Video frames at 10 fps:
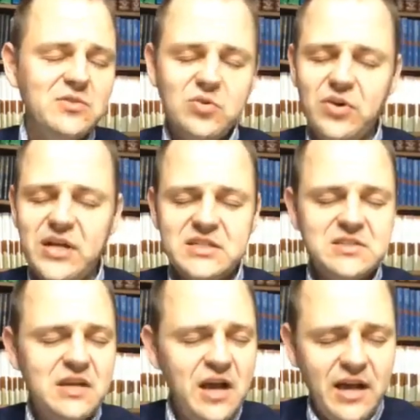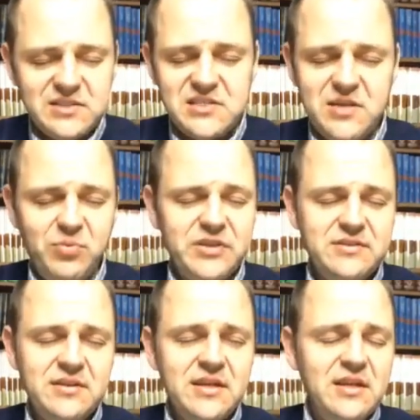Lord, is not
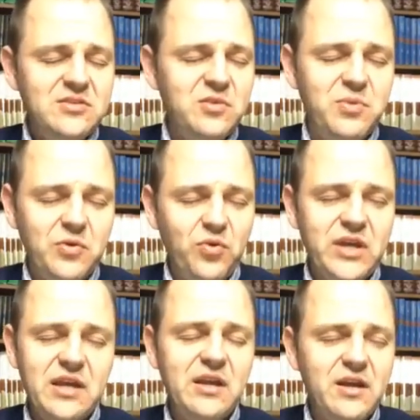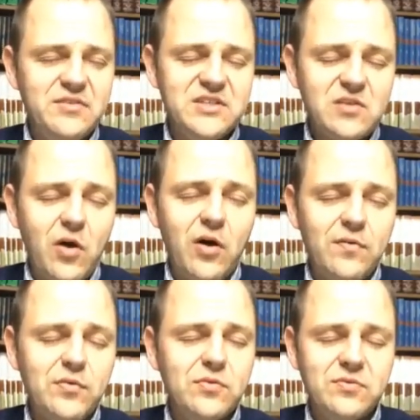simply to be rid of this
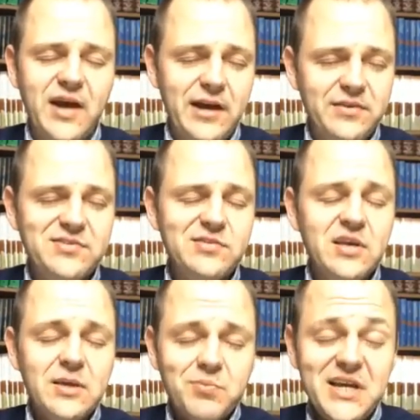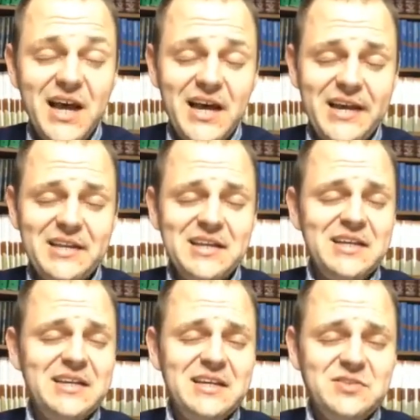awful virus, but God,
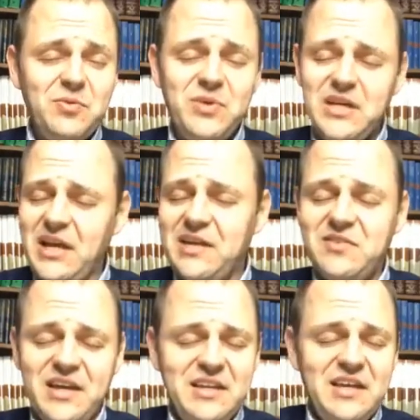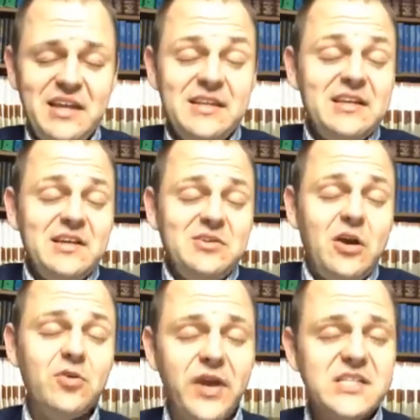to be and and and
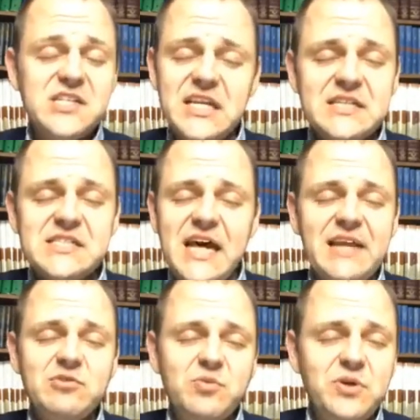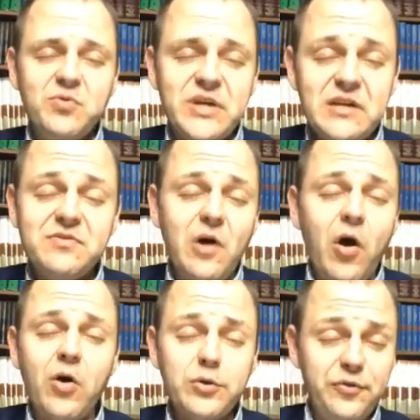our greatest healing is not even to be rid of
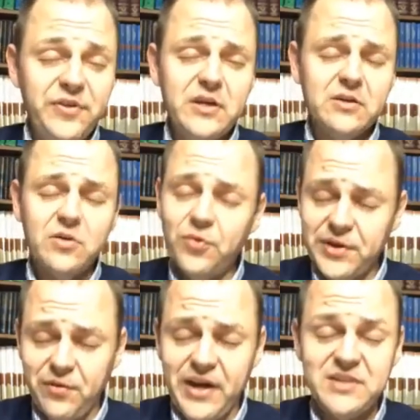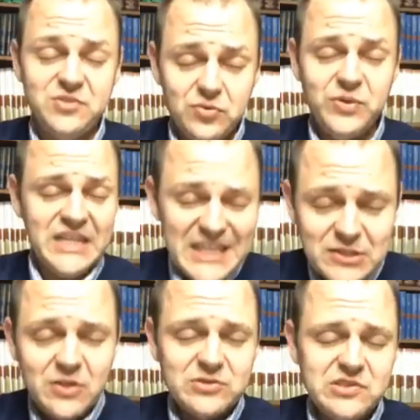all the fear going around it too. We
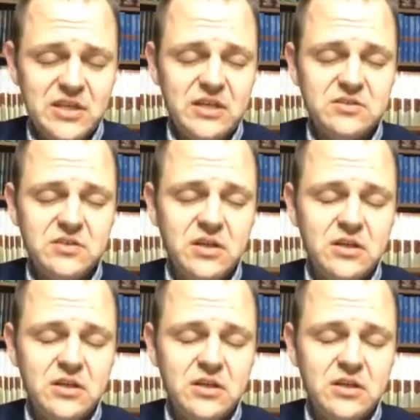need those things.